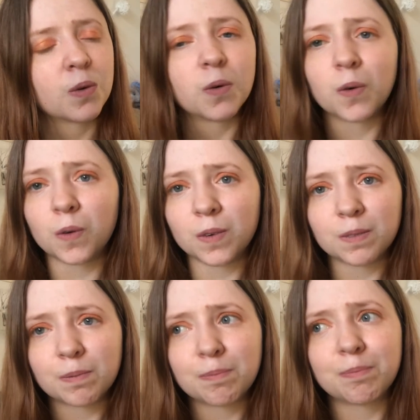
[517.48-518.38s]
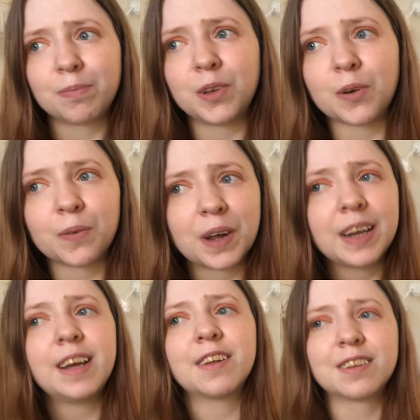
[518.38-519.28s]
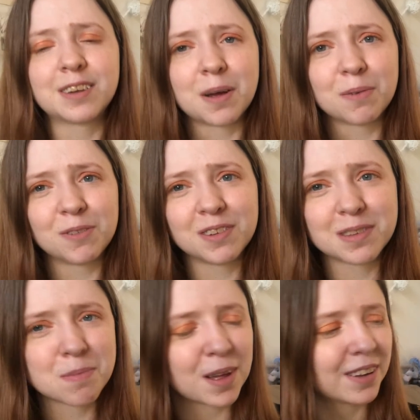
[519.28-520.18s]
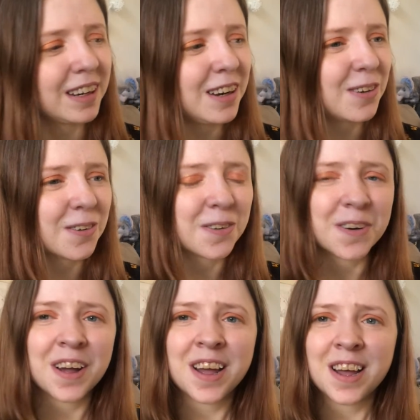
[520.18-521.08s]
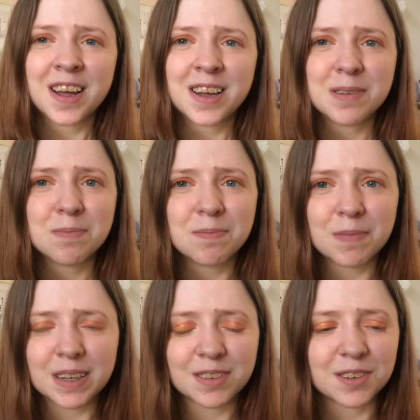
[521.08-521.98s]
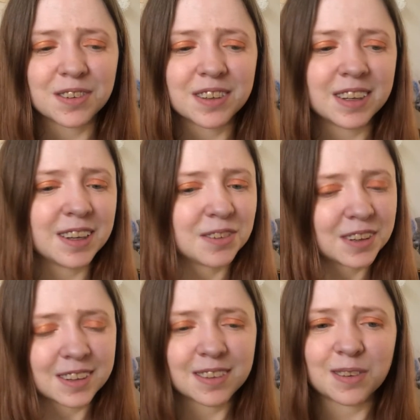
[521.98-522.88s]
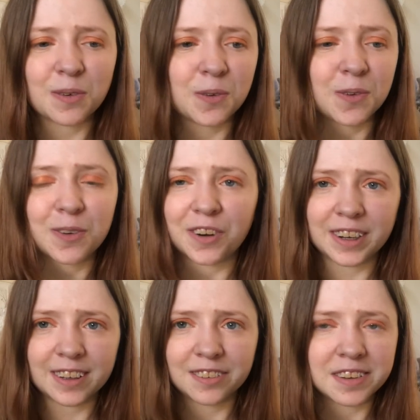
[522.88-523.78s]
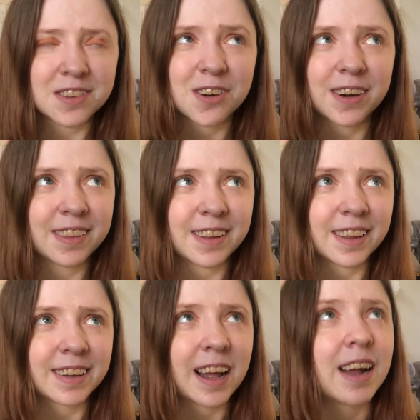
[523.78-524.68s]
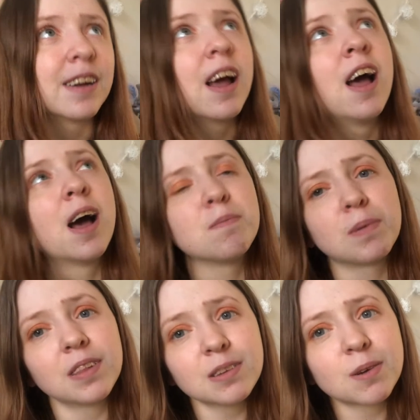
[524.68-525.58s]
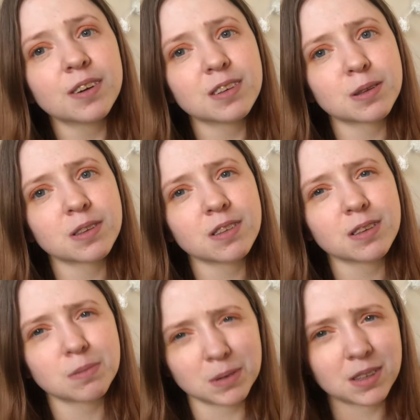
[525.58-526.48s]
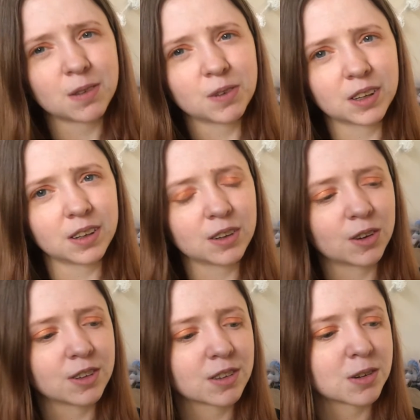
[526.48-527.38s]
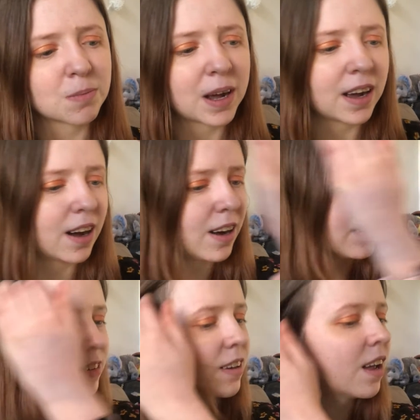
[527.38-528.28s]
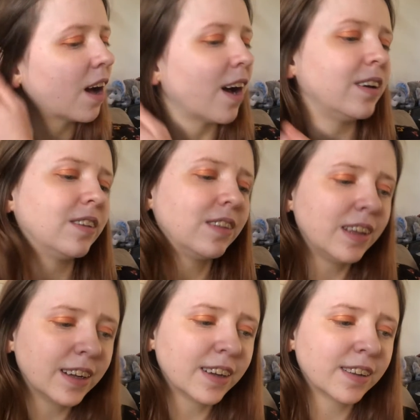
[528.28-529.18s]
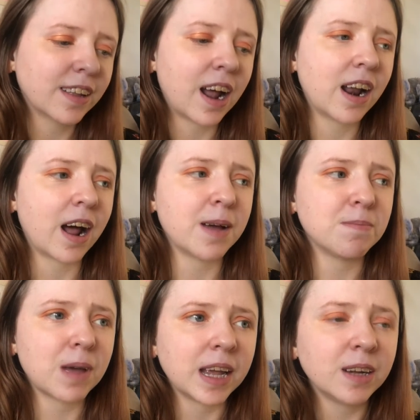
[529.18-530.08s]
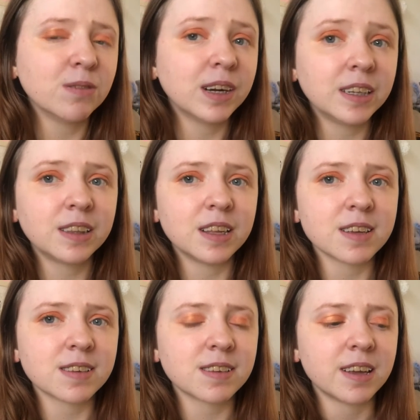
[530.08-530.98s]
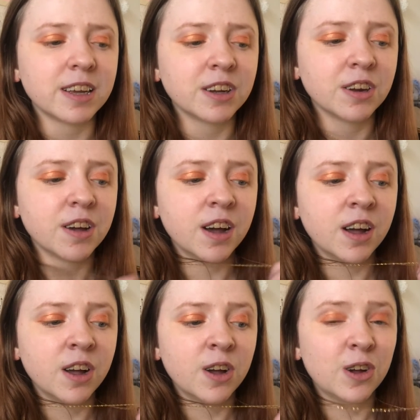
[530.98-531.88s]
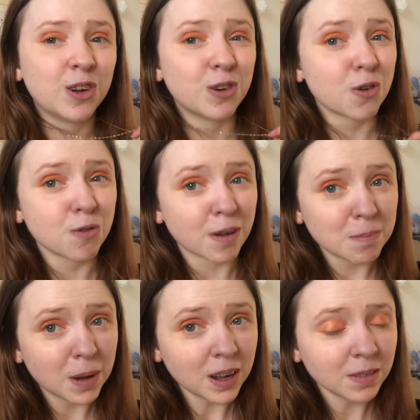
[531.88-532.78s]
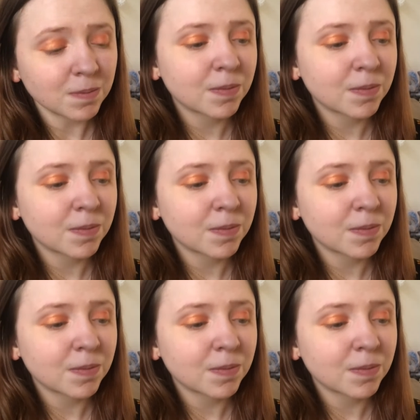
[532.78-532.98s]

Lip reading: or you know, any other type of disability or mental illness or chronic illness or anything like that. But this one is specifically close to my heart. I think that I may read this in November,